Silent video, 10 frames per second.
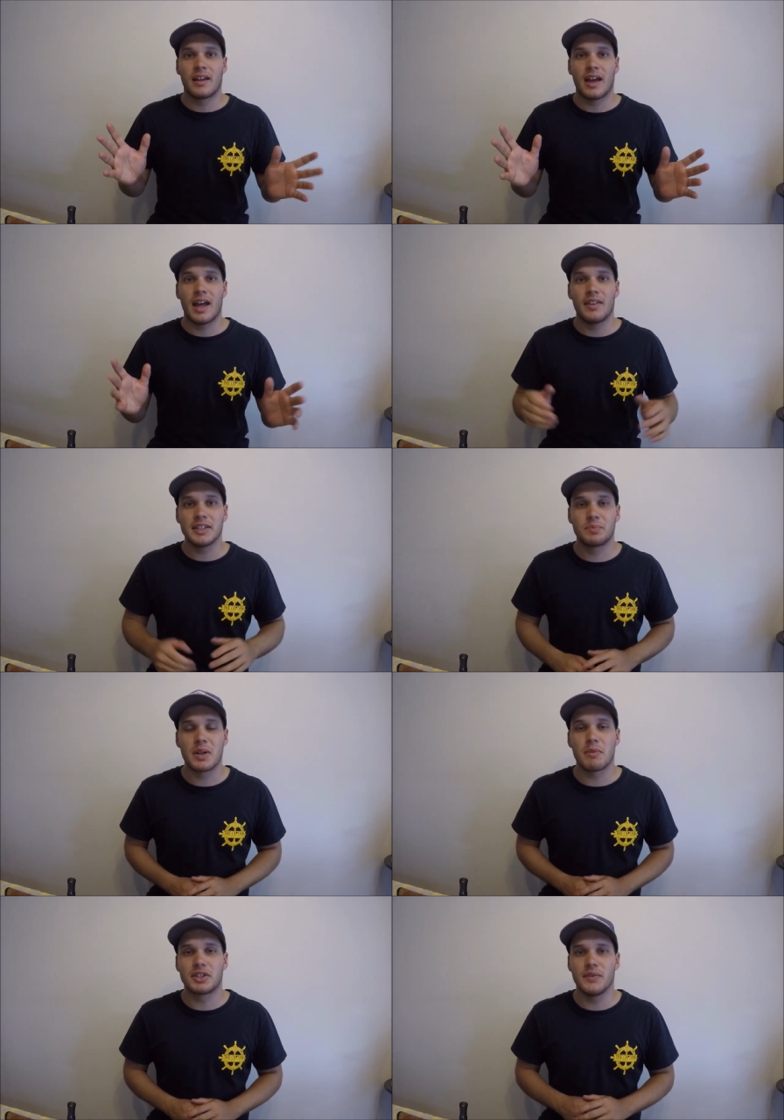And that's
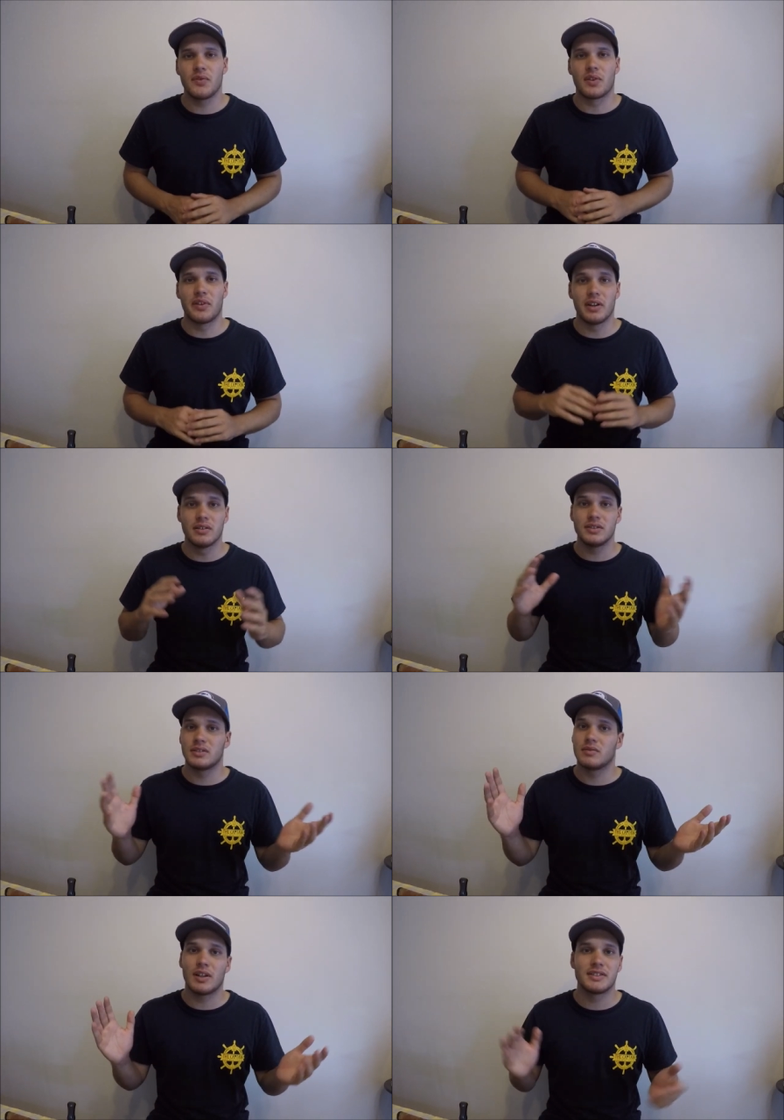pretty much it for the reels.
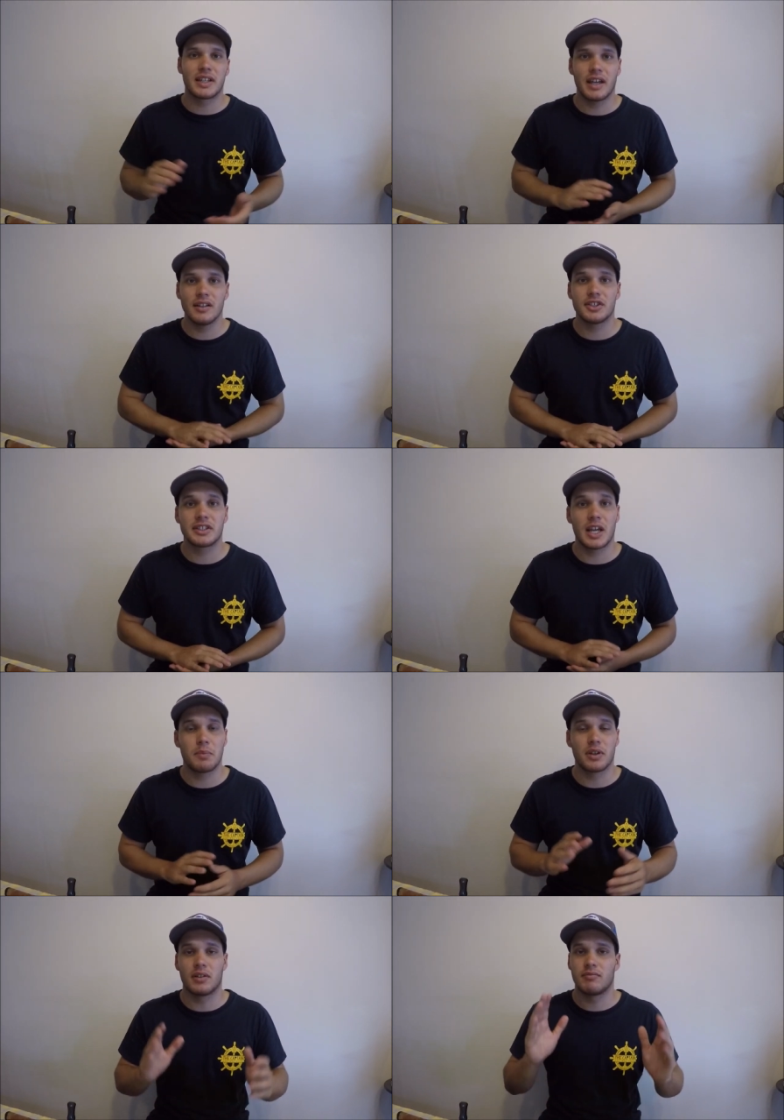Once again, just
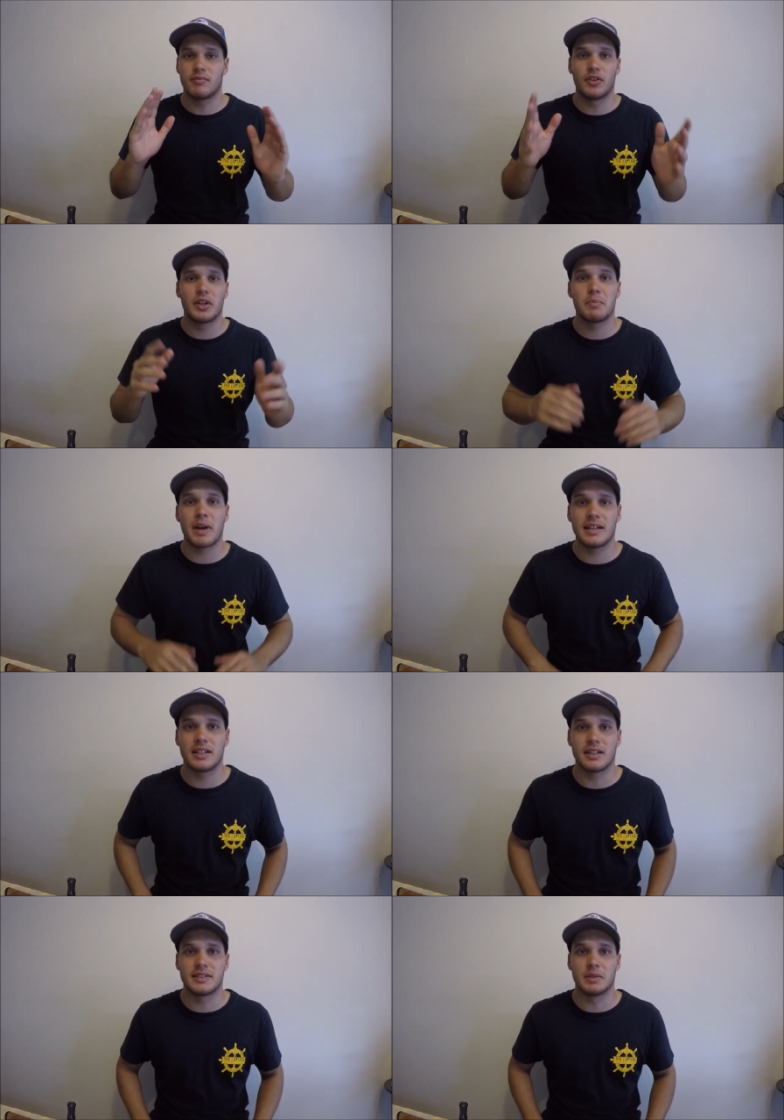keeping it really
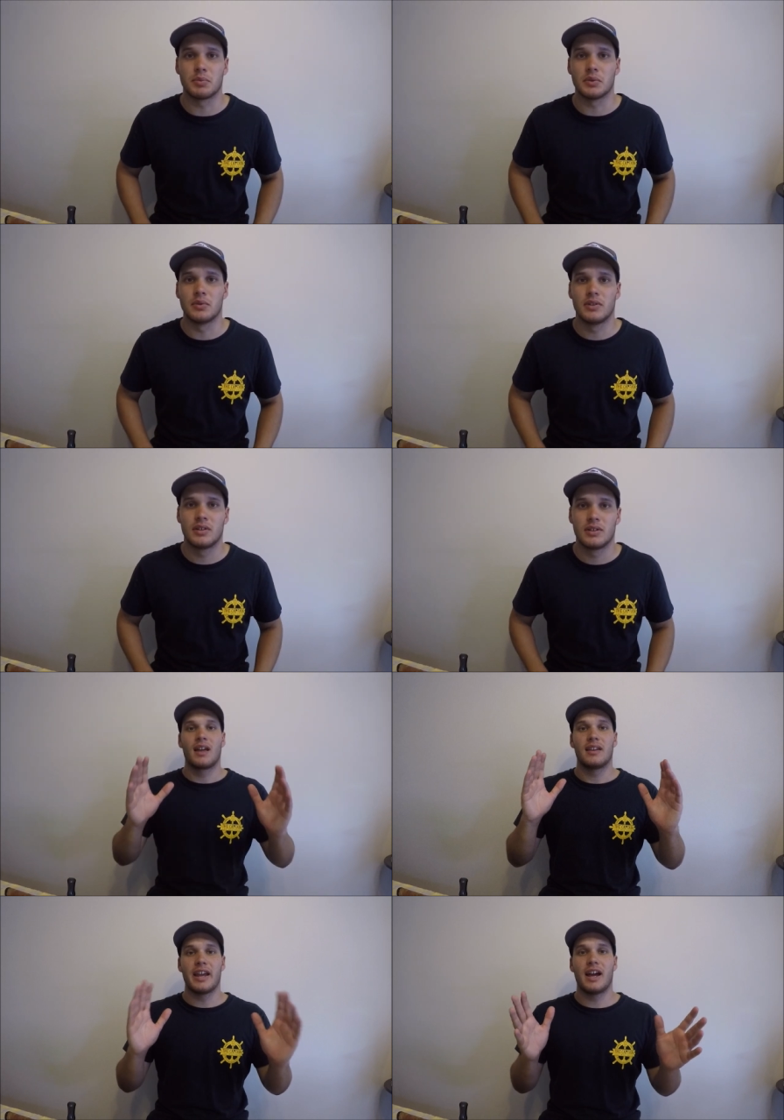basic and simple.
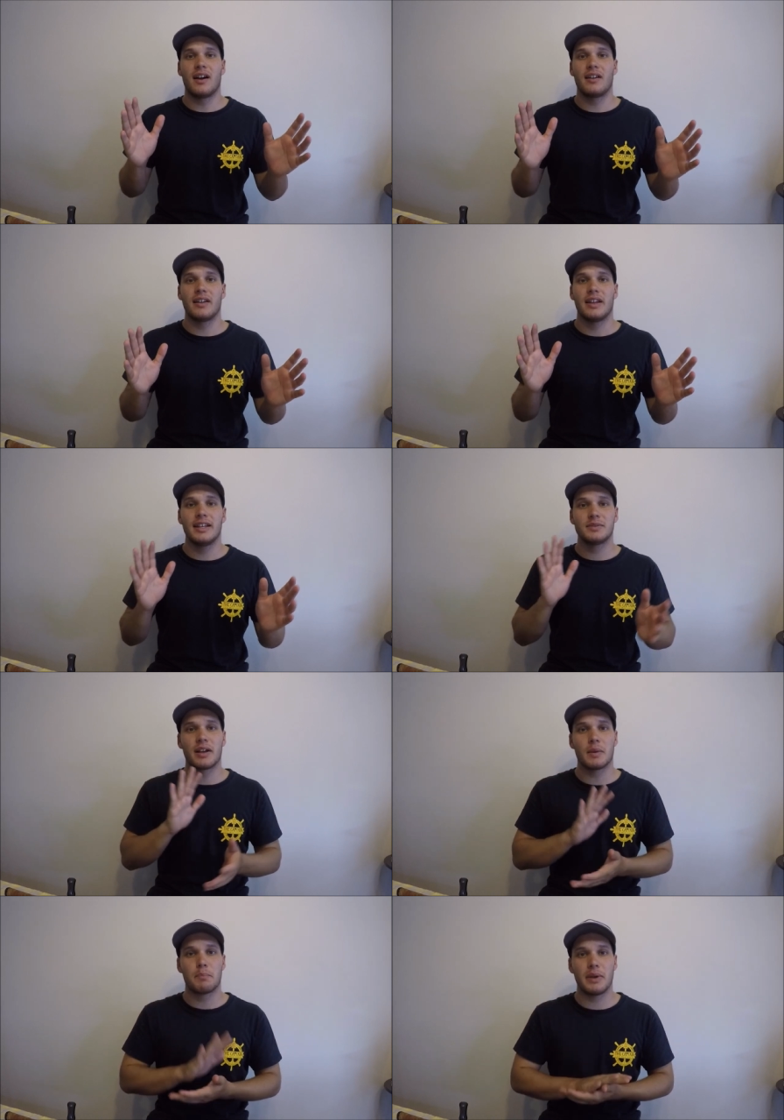Now, here's one
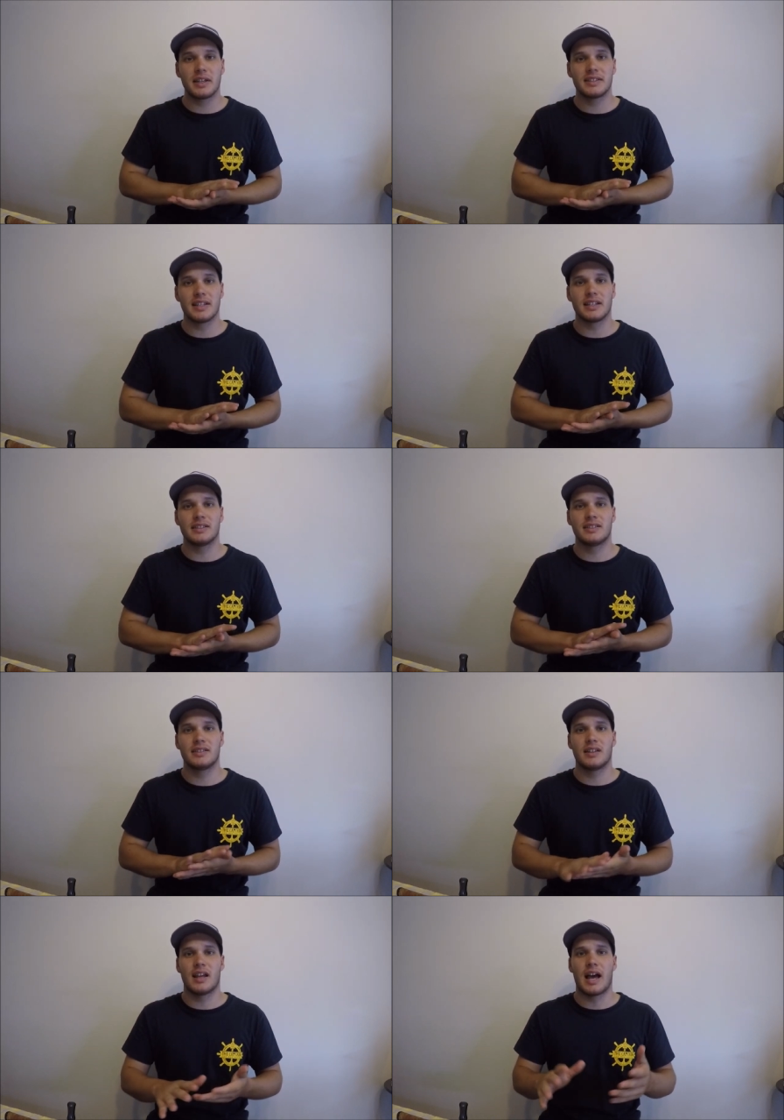of the biggest things
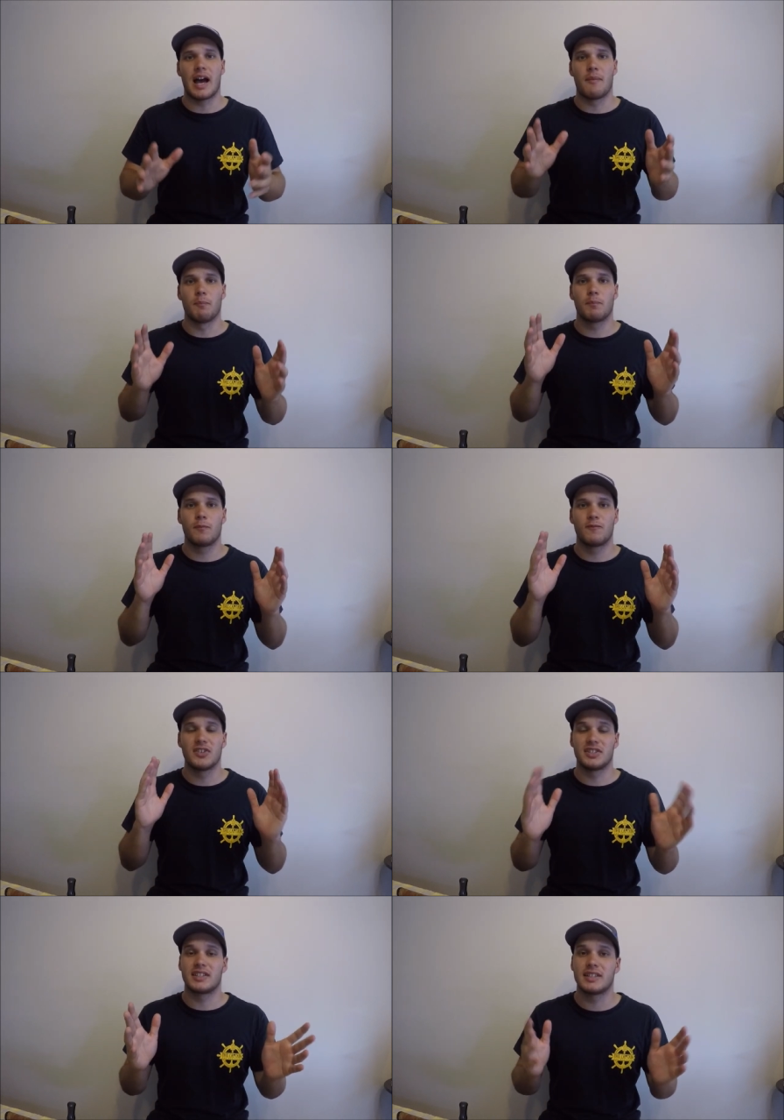um, for
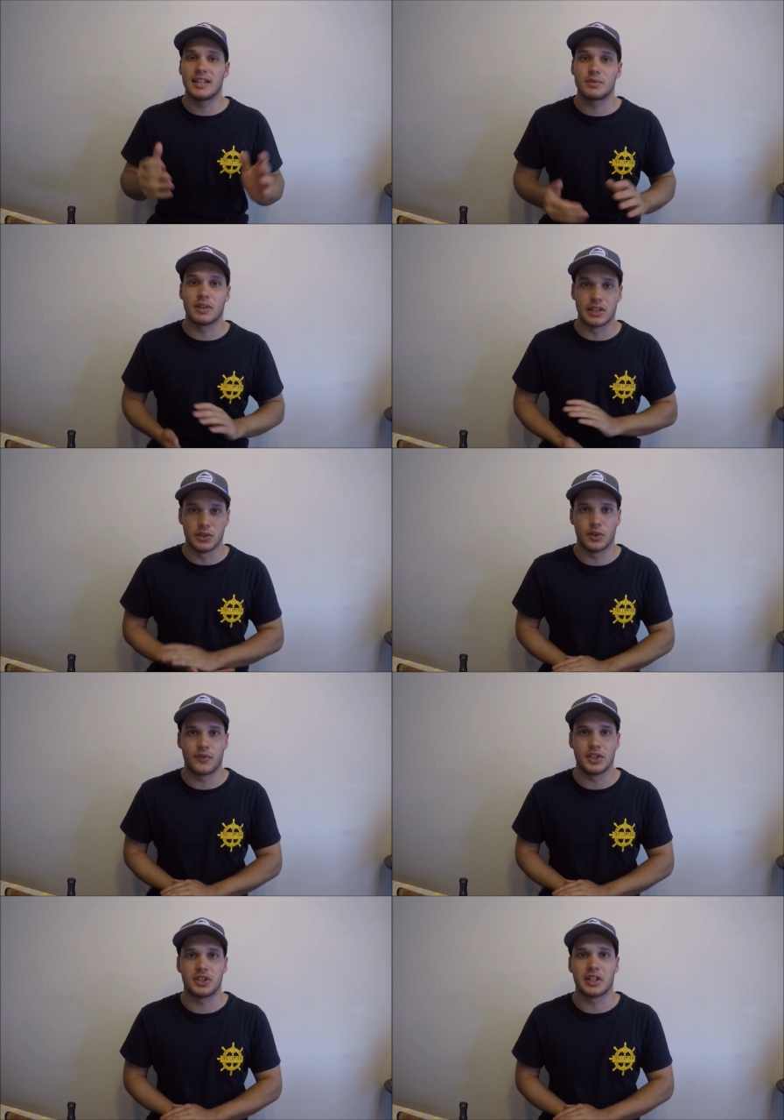success with lure
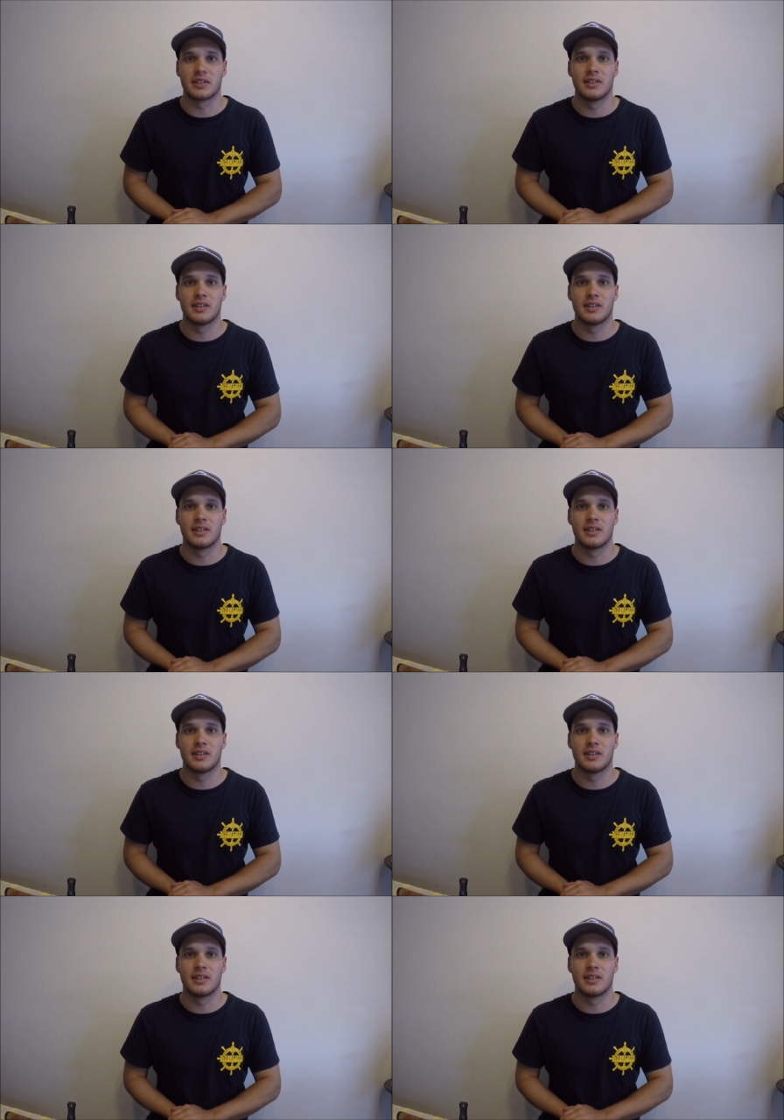fishing.